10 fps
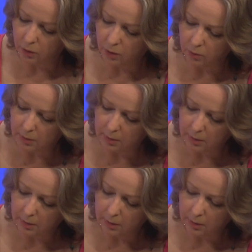coat
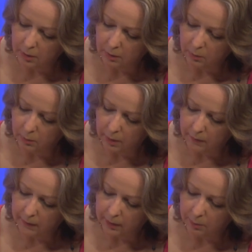
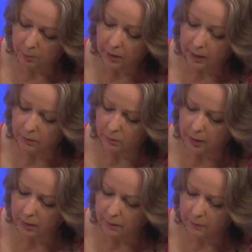with that bright
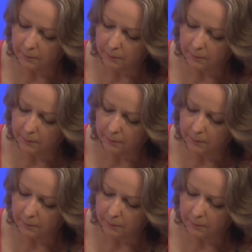red